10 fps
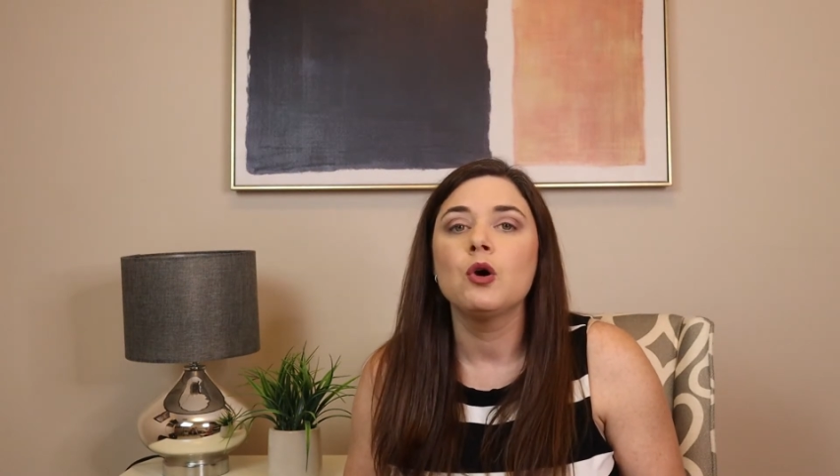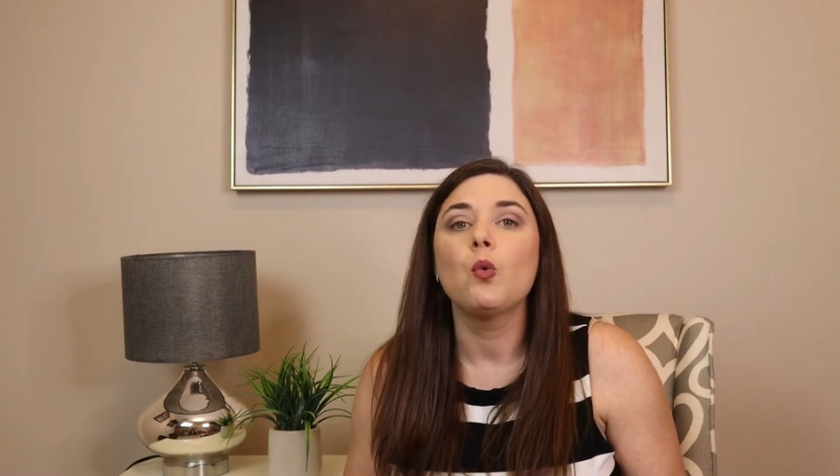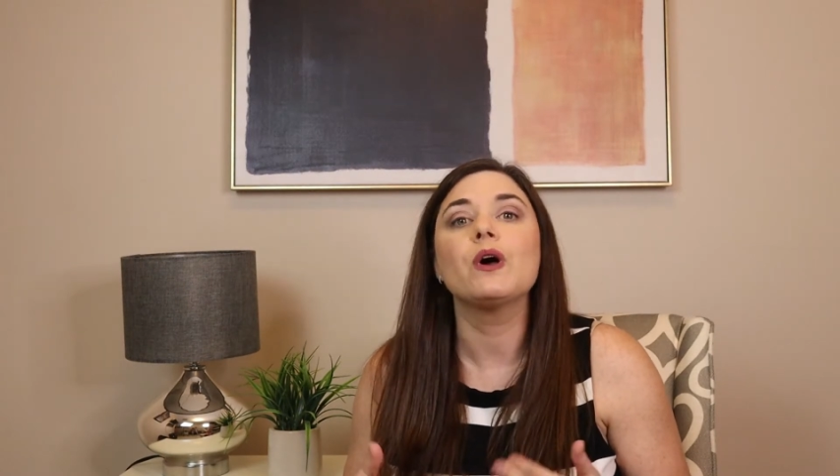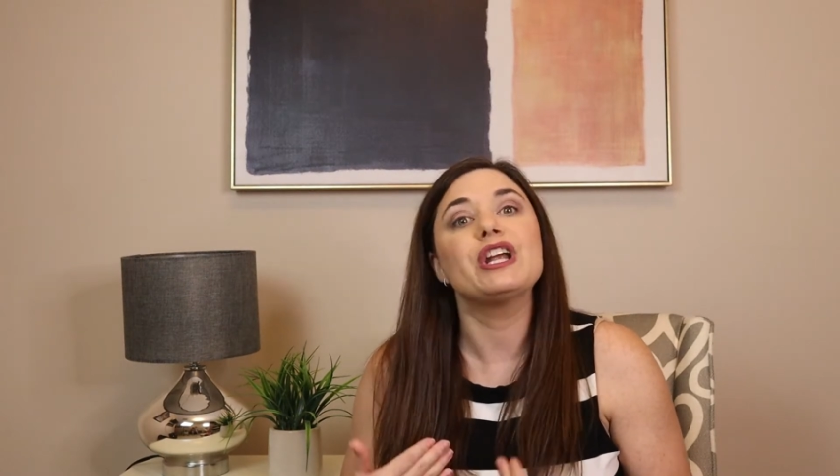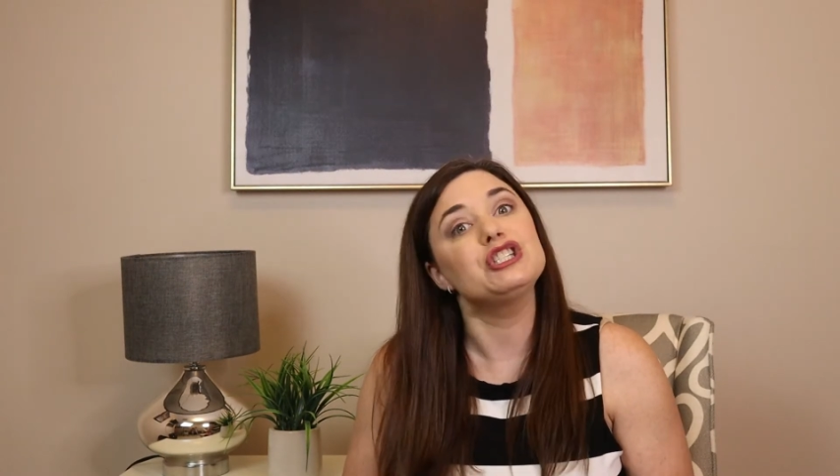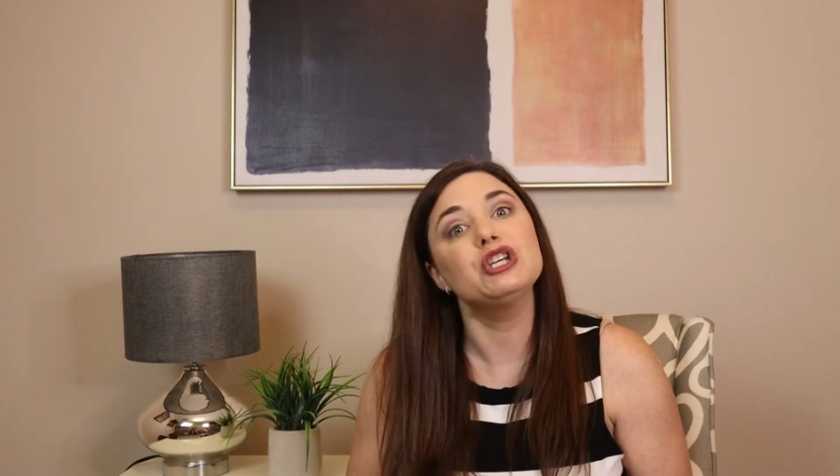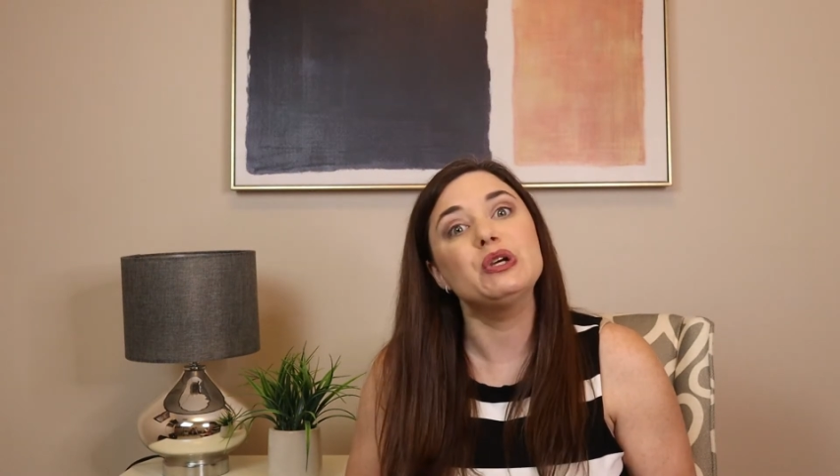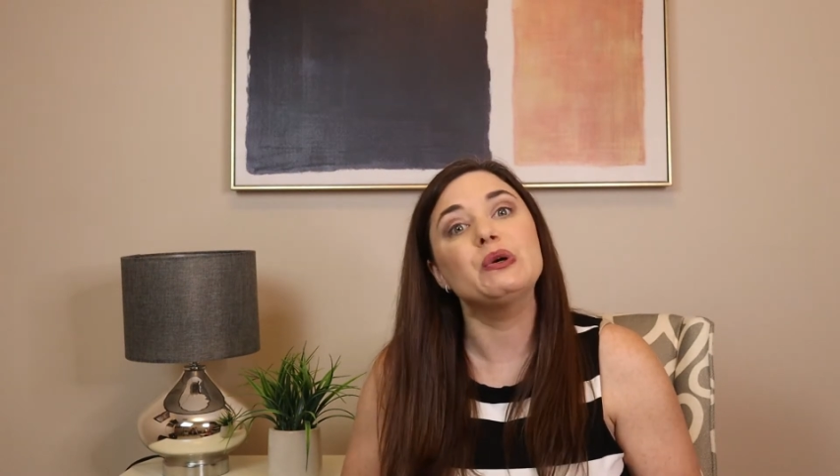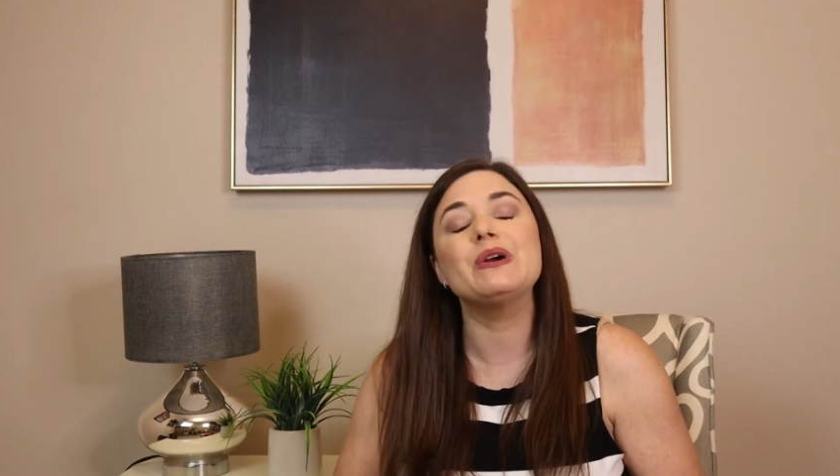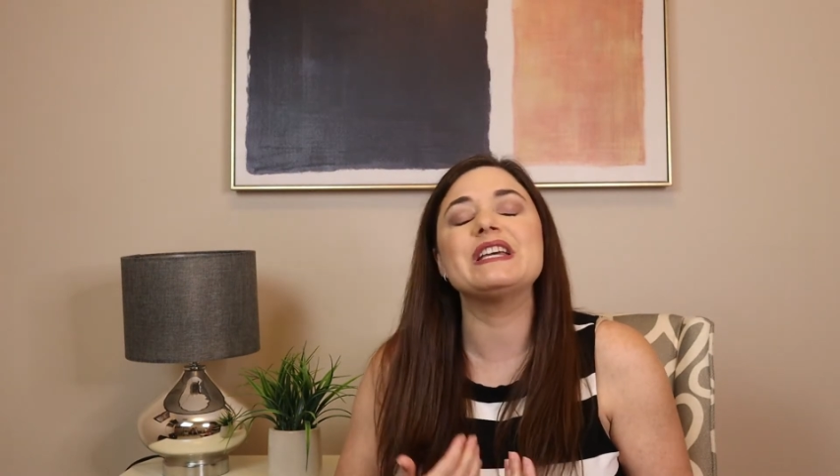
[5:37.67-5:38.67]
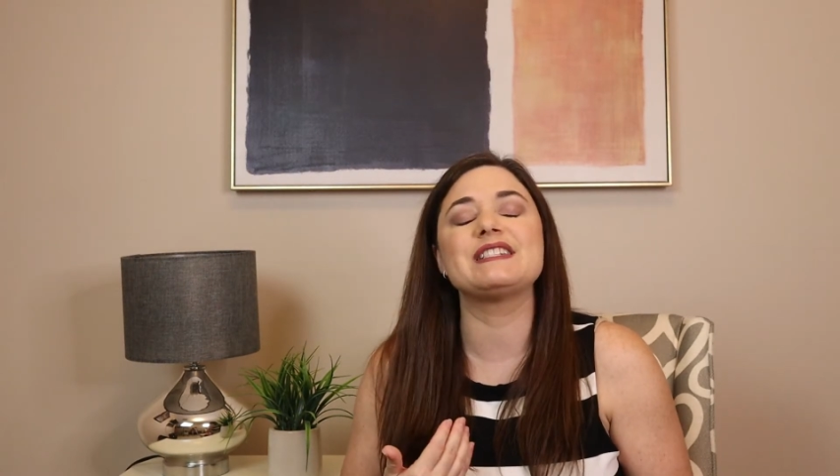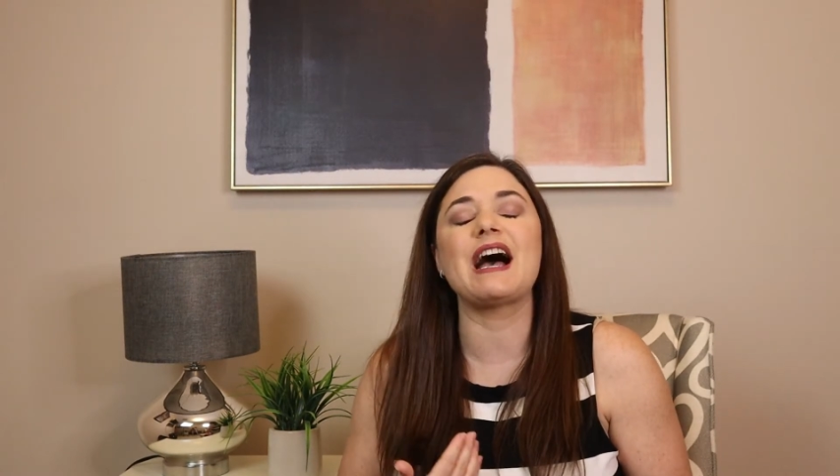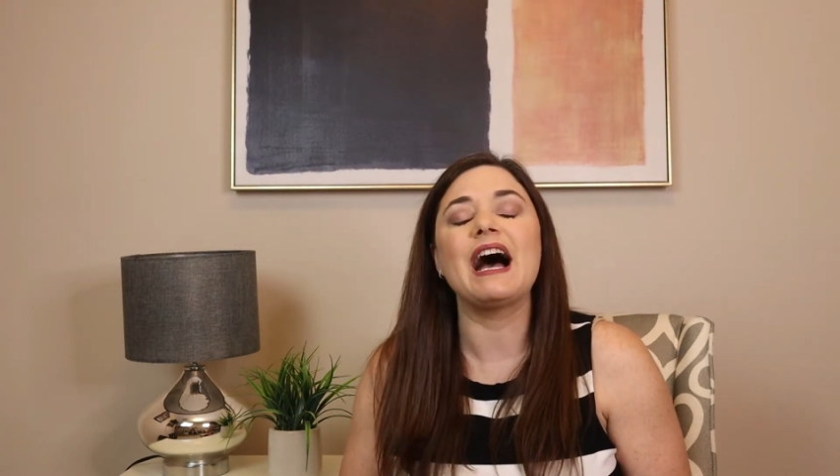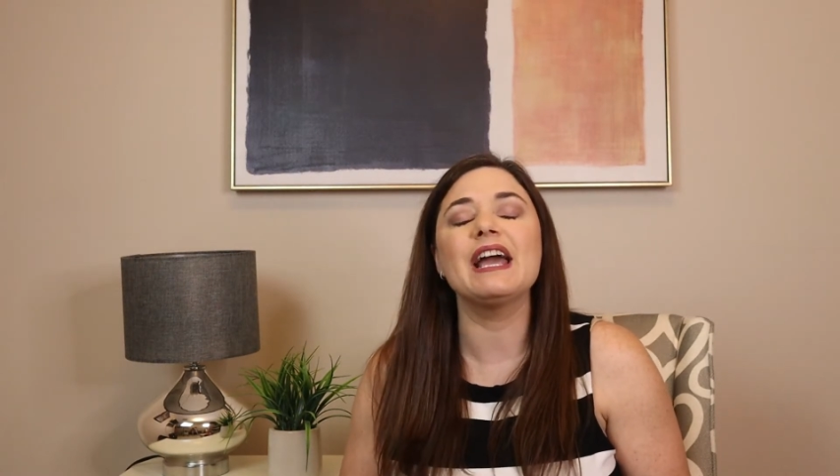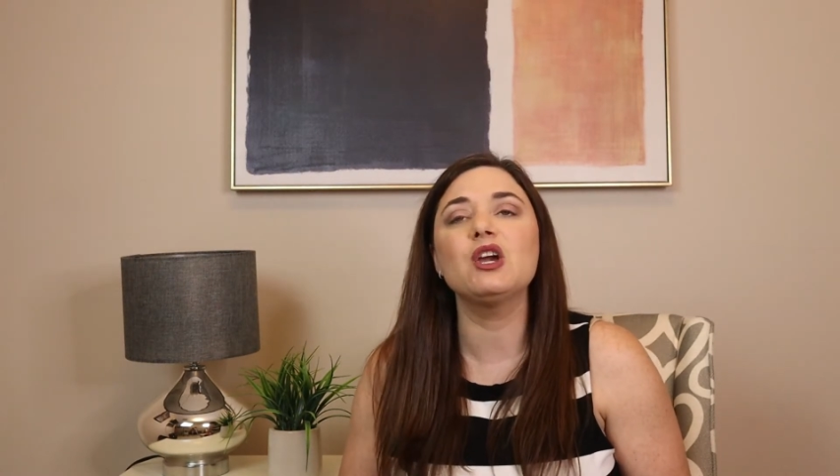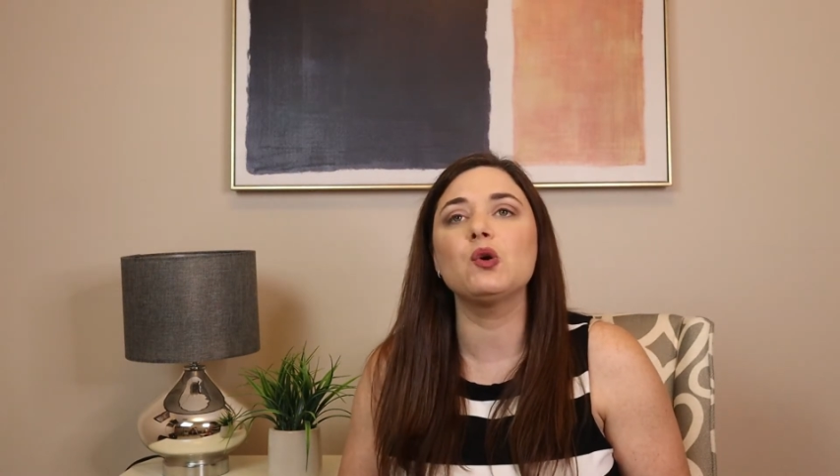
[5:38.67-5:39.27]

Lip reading: What I do is I